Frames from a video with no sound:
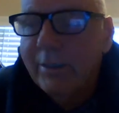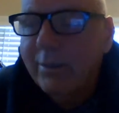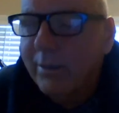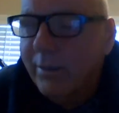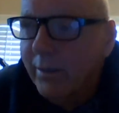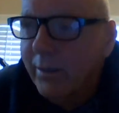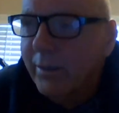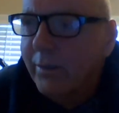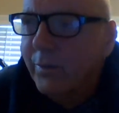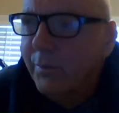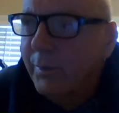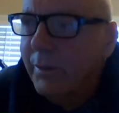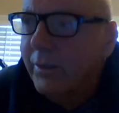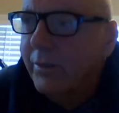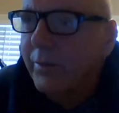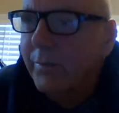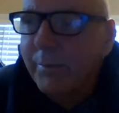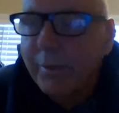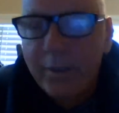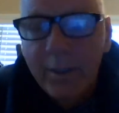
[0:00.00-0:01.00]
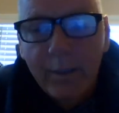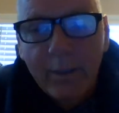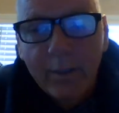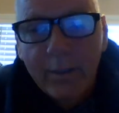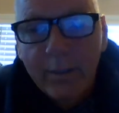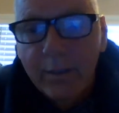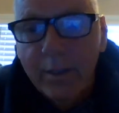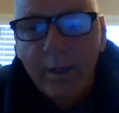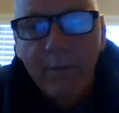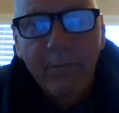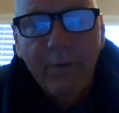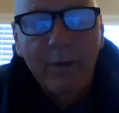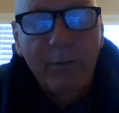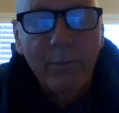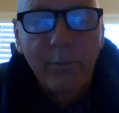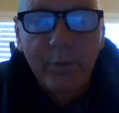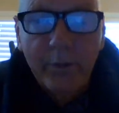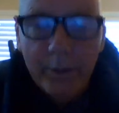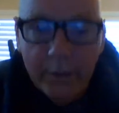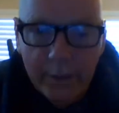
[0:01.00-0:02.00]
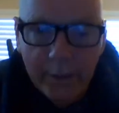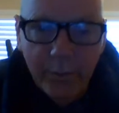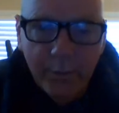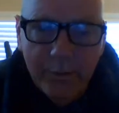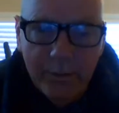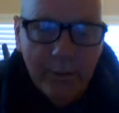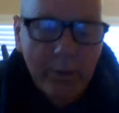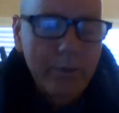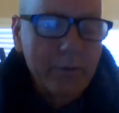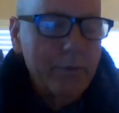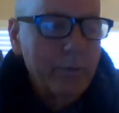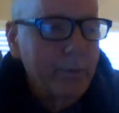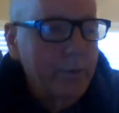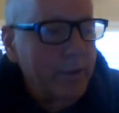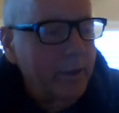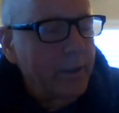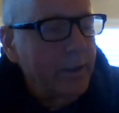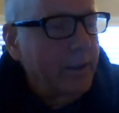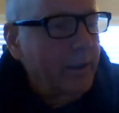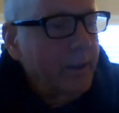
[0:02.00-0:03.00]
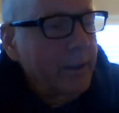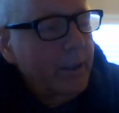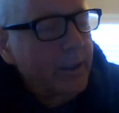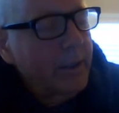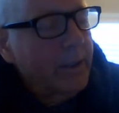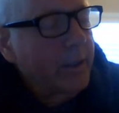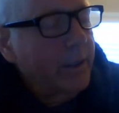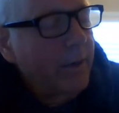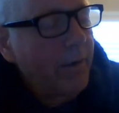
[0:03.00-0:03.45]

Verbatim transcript: A little expensive, but I, I've had really good results with it, okay?